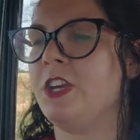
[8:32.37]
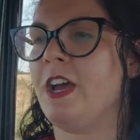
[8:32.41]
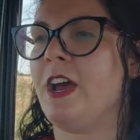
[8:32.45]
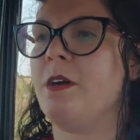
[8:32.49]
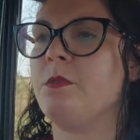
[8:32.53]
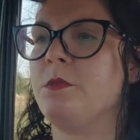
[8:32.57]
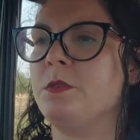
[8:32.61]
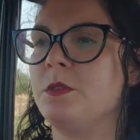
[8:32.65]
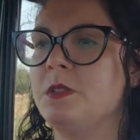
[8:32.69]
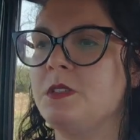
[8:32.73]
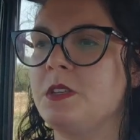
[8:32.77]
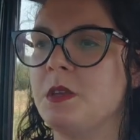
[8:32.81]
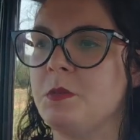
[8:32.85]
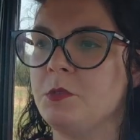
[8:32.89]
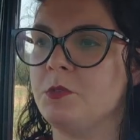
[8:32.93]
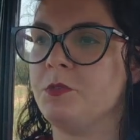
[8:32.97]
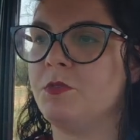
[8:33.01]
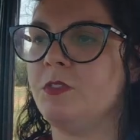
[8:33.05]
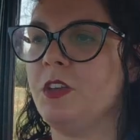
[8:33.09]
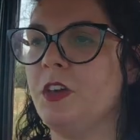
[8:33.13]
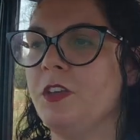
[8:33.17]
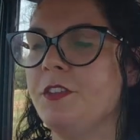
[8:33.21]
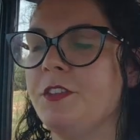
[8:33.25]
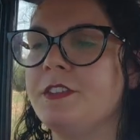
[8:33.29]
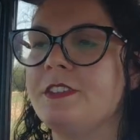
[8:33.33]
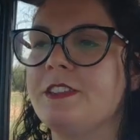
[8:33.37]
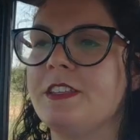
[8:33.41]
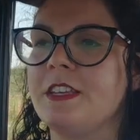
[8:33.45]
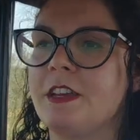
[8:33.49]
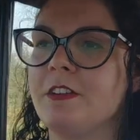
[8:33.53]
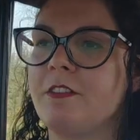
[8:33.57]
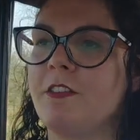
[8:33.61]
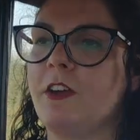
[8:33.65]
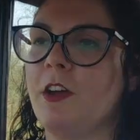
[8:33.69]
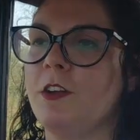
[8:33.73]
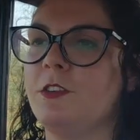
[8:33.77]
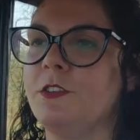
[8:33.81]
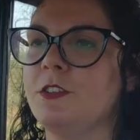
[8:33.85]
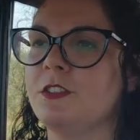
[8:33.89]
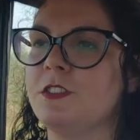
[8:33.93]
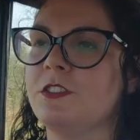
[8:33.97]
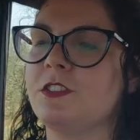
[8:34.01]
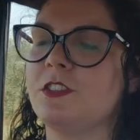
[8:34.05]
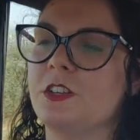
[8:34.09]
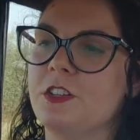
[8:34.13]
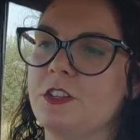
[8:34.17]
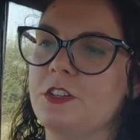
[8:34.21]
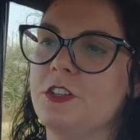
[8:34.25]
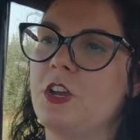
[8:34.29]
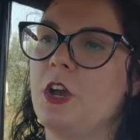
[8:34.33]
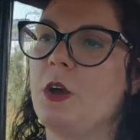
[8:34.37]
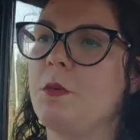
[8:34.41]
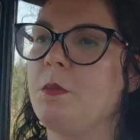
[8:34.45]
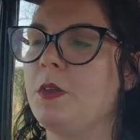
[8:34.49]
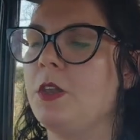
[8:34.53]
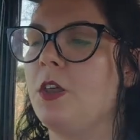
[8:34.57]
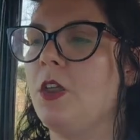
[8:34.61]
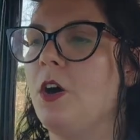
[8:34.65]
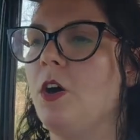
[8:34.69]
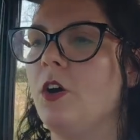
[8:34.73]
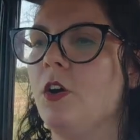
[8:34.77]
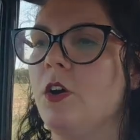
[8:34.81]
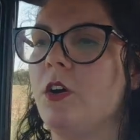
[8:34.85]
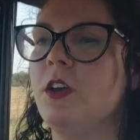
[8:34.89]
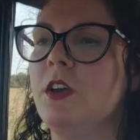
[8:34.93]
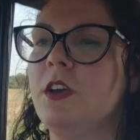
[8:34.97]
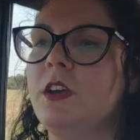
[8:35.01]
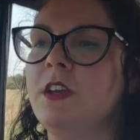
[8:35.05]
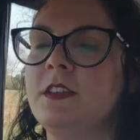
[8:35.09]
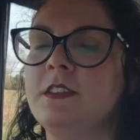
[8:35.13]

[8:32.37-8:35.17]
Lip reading: chat with some of the other singer owners that had come along